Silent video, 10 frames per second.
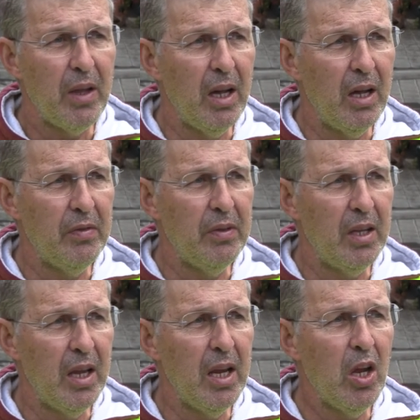And
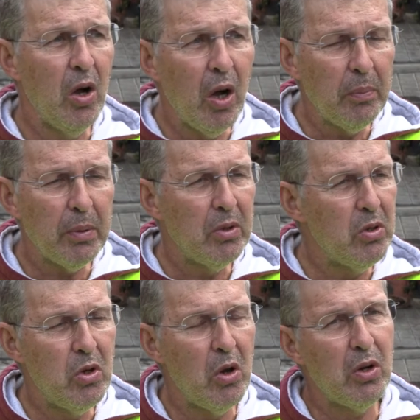I hope
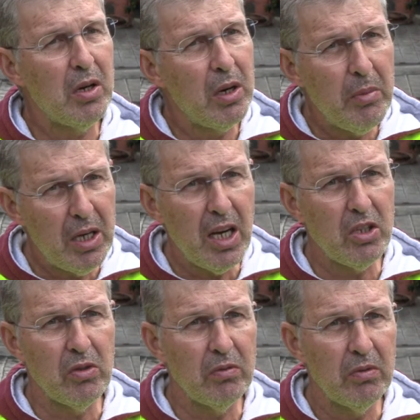no
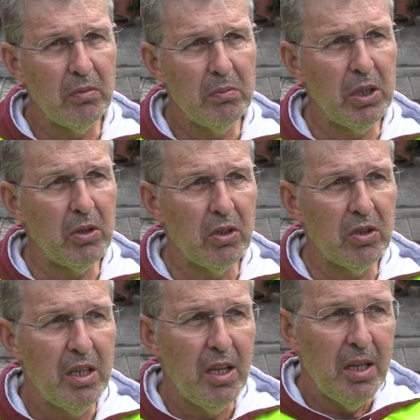recrimination, because
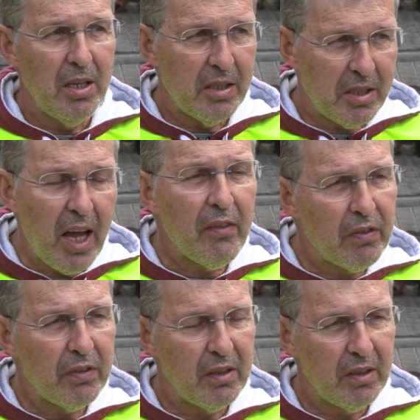
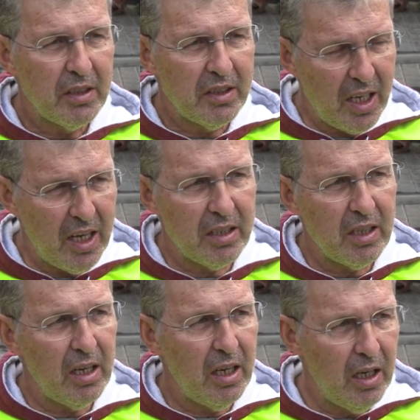science, science
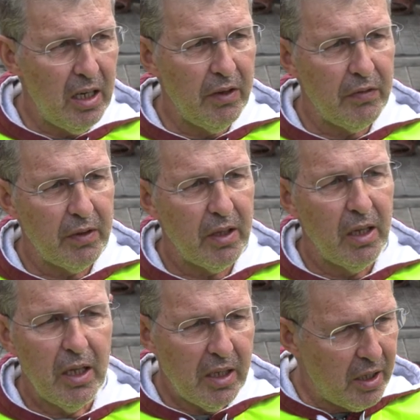live,
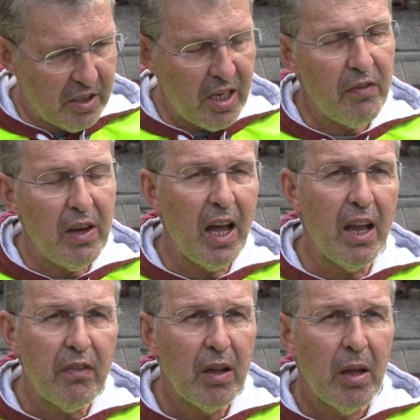uh, saves
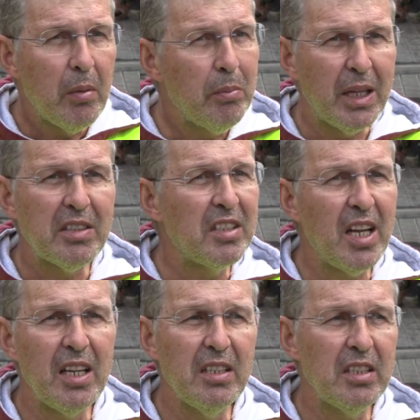life, but
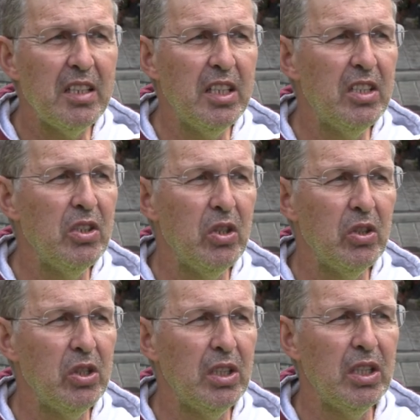science is
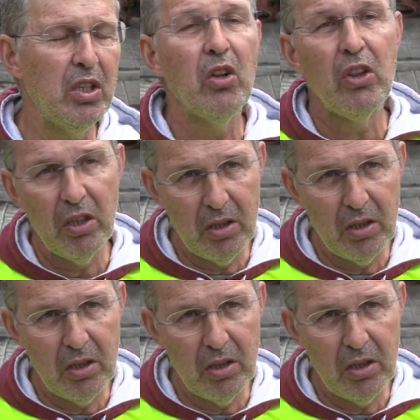not uh, God.